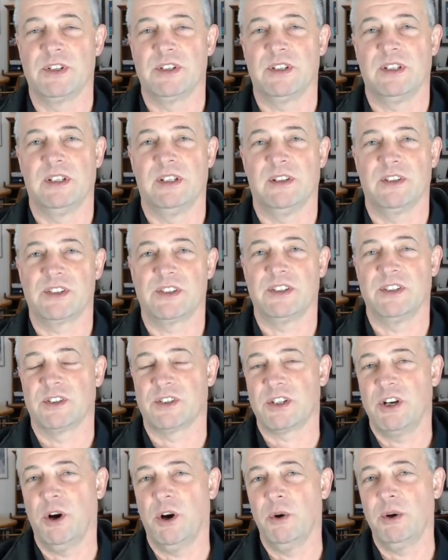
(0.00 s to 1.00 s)

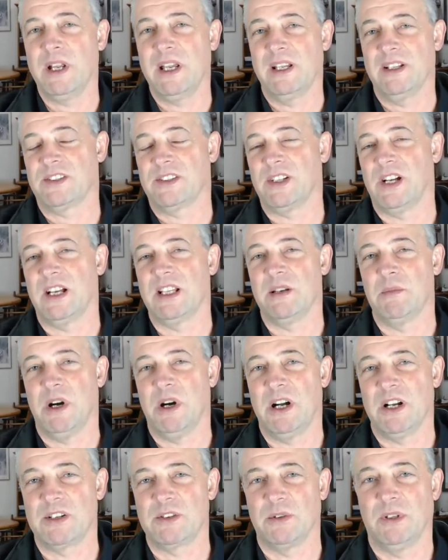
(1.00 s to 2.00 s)
There's coding inside the
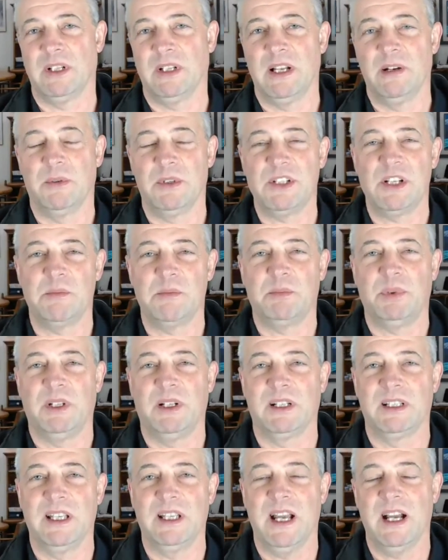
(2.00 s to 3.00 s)
module, and once you
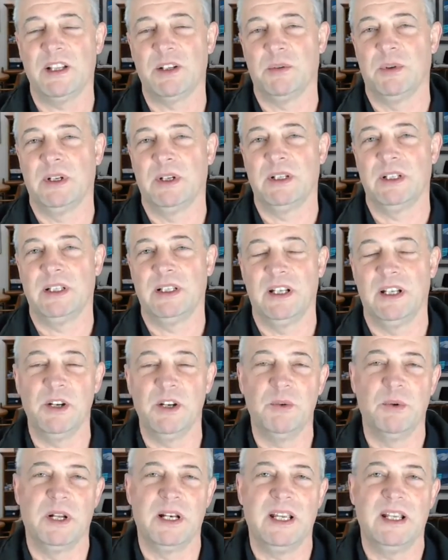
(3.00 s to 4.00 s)
plug the
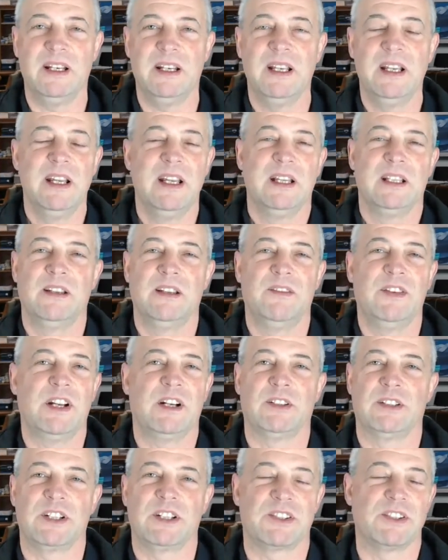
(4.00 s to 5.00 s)
new one in, the
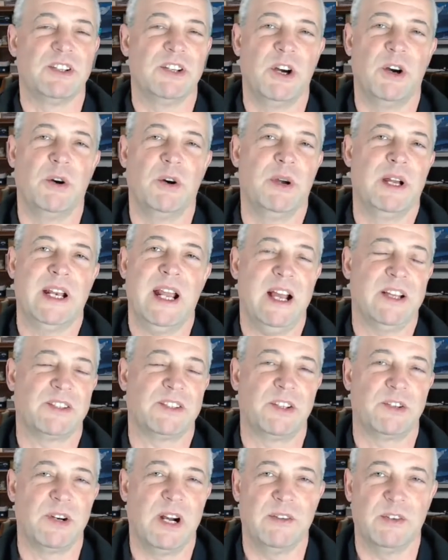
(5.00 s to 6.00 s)
vehicle doesn't know it
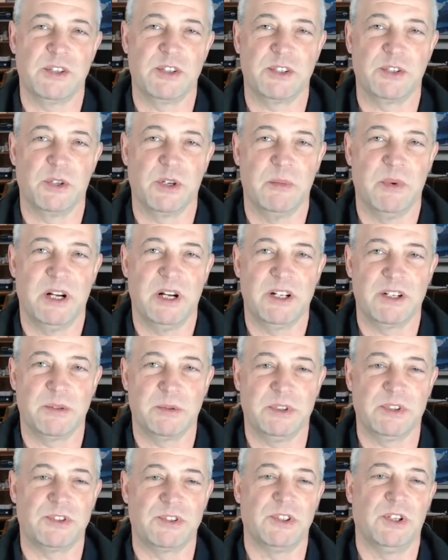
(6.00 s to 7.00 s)
has a driver's door
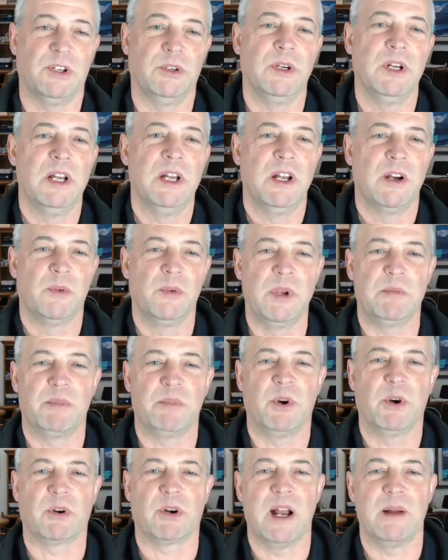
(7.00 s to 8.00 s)
module. So
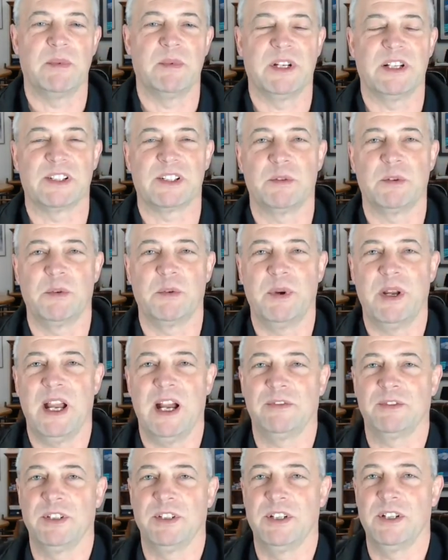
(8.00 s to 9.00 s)
reprogramming is something we
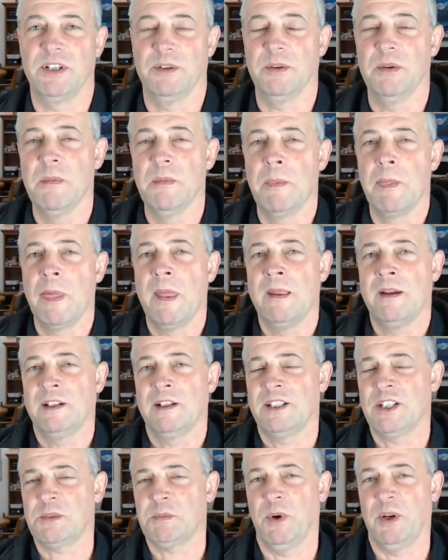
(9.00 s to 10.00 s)
have to do.
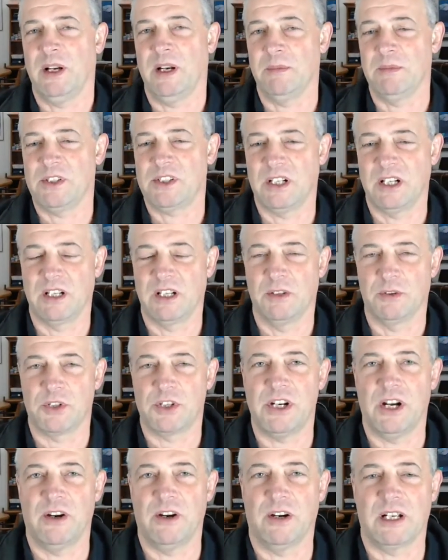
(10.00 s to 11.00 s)
At this point, I'm just going to go
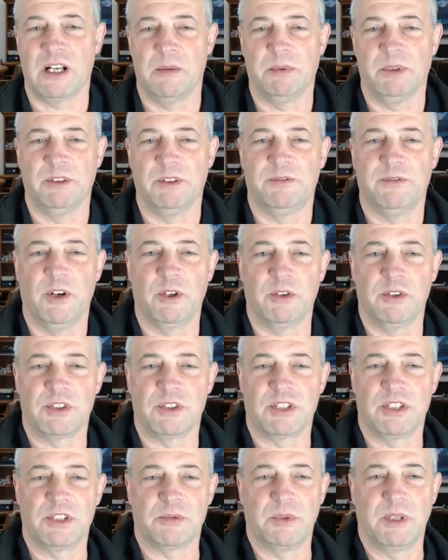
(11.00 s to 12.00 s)
share a couple of
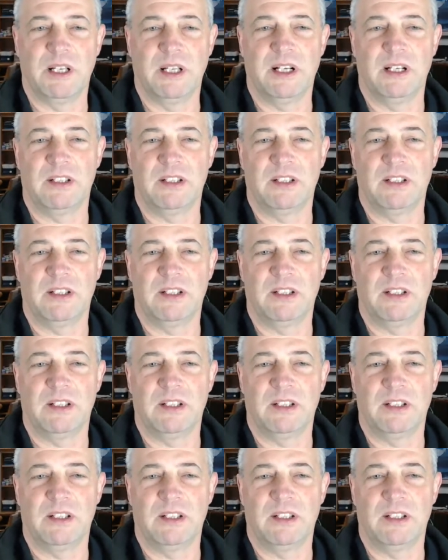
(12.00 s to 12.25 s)
photos because we're going